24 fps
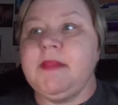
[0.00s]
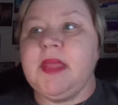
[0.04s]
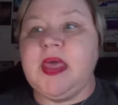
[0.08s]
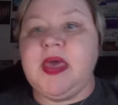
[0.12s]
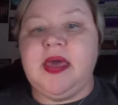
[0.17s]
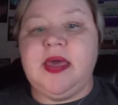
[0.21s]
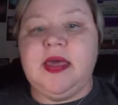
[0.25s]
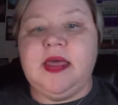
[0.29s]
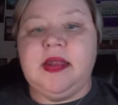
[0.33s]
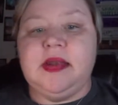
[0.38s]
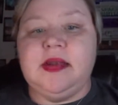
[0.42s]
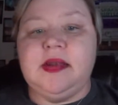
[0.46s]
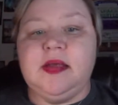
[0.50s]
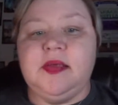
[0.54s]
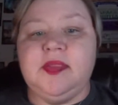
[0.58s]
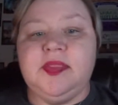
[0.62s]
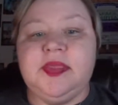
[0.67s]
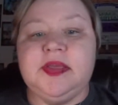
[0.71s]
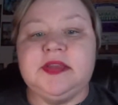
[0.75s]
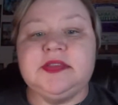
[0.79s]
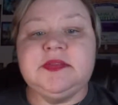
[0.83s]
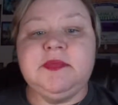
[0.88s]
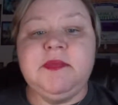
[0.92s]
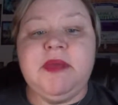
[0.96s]
and
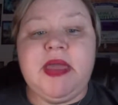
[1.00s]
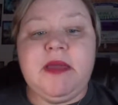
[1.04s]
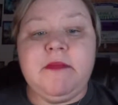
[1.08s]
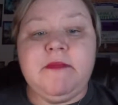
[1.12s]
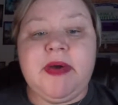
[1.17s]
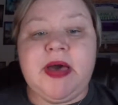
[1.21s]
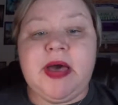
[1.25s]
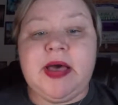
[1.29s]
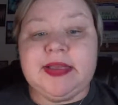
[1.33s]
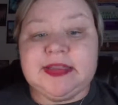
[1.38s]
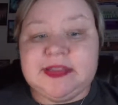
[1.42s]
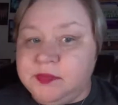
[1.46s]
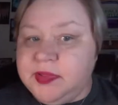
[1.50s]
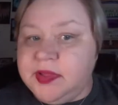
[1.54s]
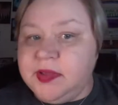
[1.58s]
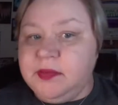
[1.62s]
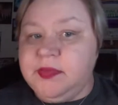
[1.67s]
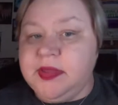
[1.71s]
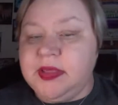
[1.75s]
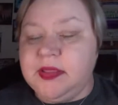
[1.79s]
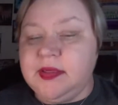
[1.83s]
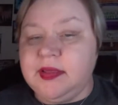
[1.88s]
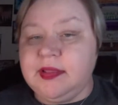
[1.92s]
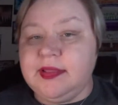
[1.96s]
this may possibly
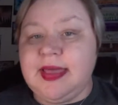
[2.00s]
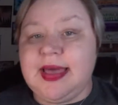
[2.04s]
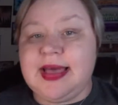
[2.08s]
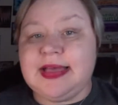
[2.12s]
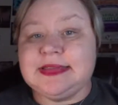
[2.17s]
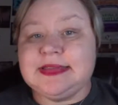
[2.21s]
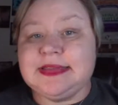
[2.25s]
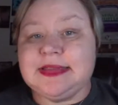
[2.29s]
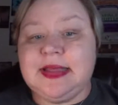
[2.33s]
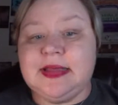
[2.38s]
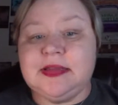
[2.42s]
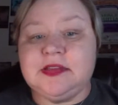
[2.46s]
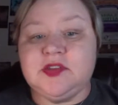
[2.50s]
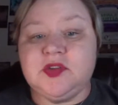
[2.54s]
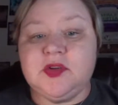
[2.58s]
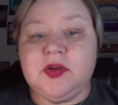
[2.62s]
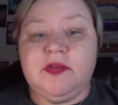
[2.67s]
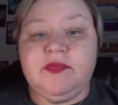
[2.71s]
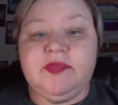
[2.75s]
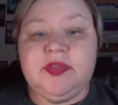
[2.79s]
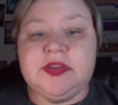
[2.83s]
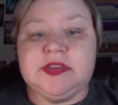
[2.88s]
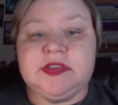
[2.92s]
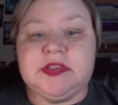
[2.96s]
be the last lecture
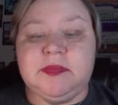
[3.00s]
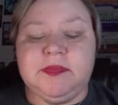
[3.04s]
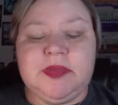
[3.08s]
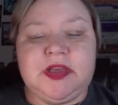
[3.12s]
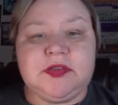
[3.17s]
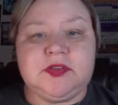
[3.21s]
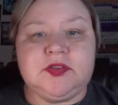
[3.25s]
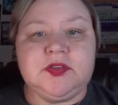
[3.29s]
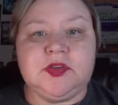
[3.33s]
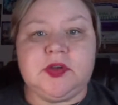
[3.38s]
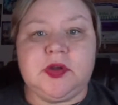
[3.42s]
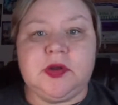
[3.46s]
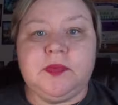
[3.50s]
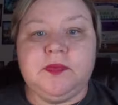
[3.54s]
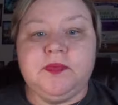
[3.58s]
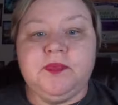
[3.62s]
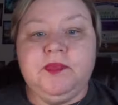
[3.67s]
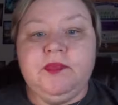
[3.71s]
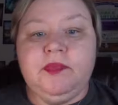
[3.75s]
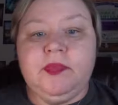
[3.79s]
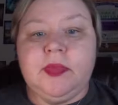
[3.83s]
of the semester.